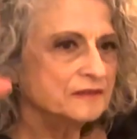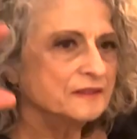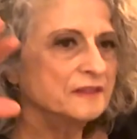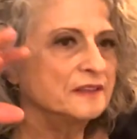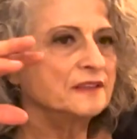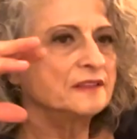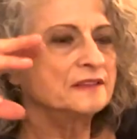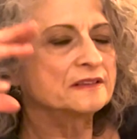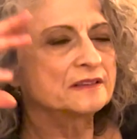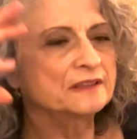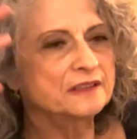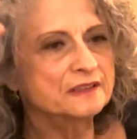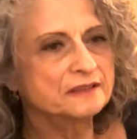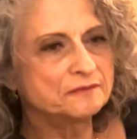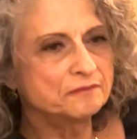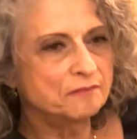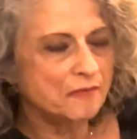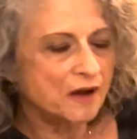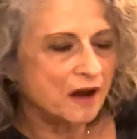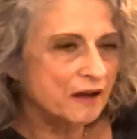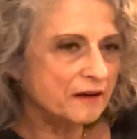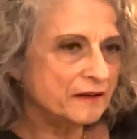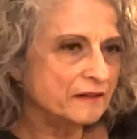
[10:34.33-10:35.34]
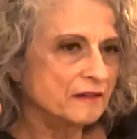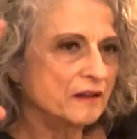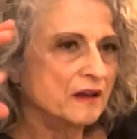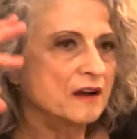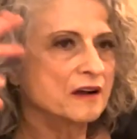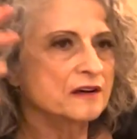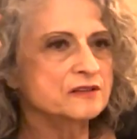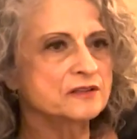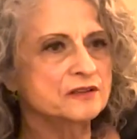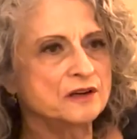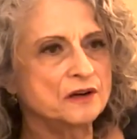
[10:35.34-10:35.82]
these these
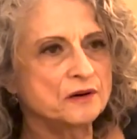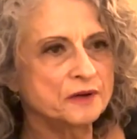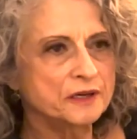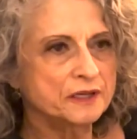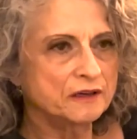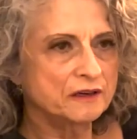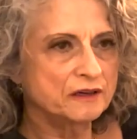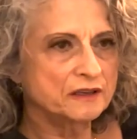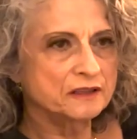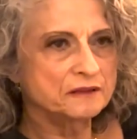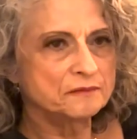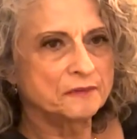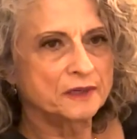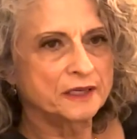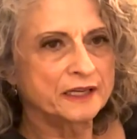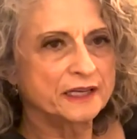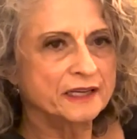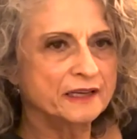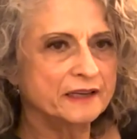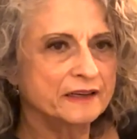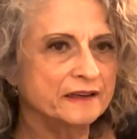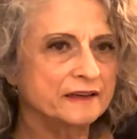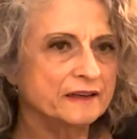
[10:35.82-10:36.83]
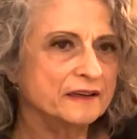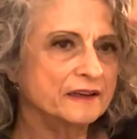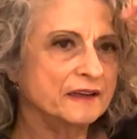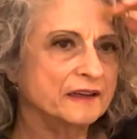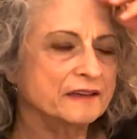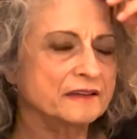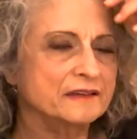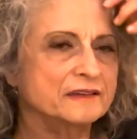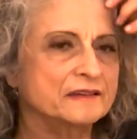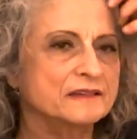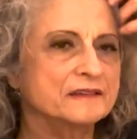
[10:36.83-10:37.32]
monologues going on in my head, and I